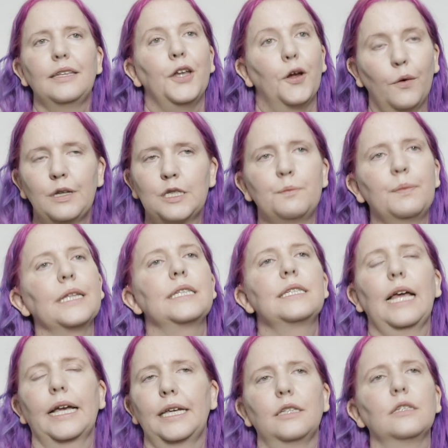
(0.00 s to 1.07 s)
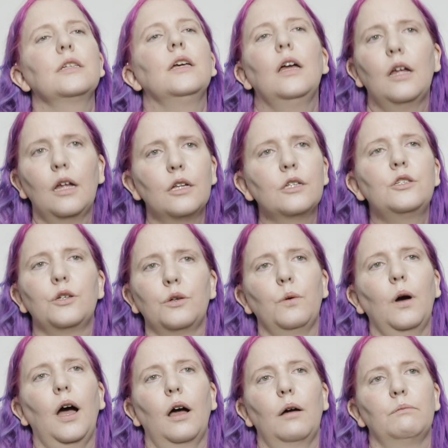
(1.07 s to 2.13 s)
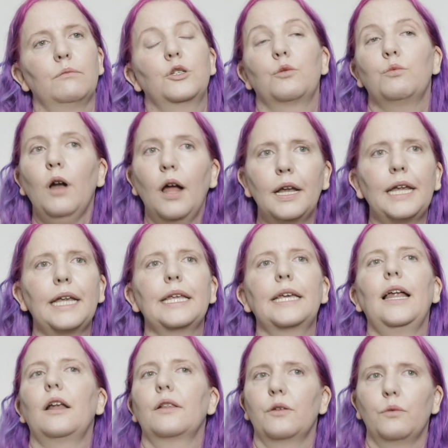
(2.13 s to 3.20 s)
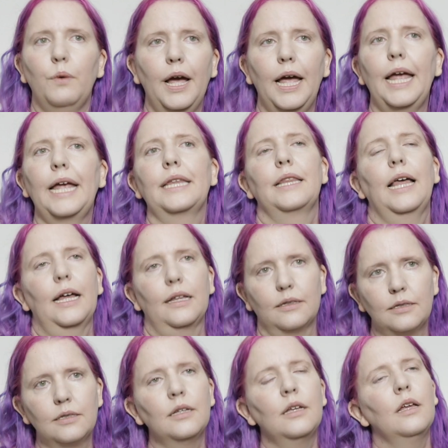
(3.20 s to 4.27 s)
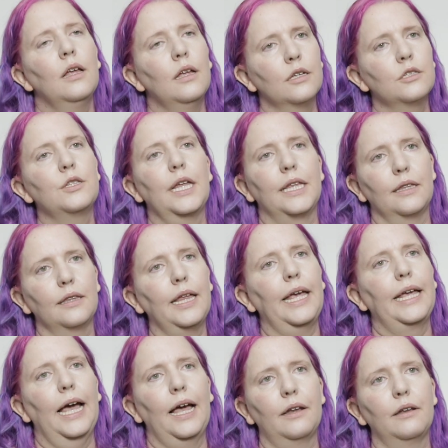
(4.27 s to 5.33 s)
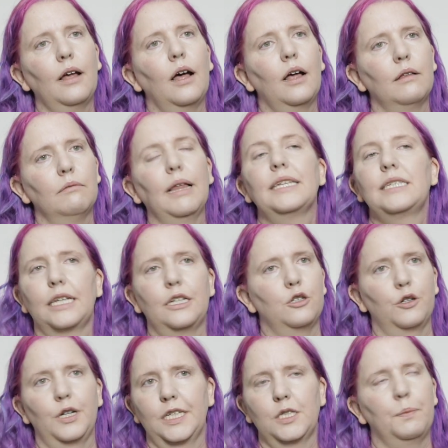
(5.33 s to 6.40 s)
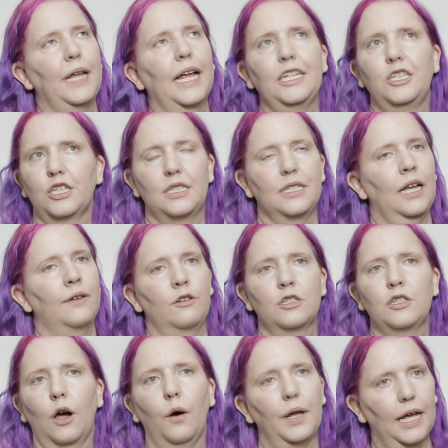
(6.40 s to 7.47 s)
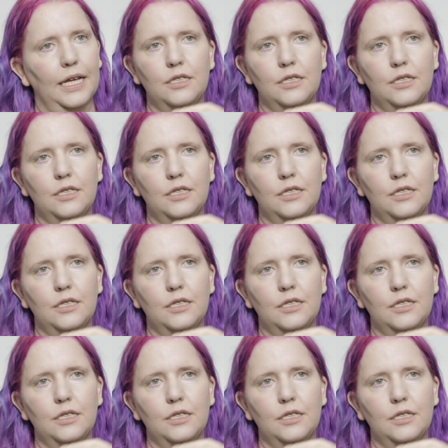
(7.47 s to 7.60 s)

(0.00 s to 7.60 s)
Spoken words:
you know, split second to run and get out of the way, and that so that they had less injuries. But I just never saw it.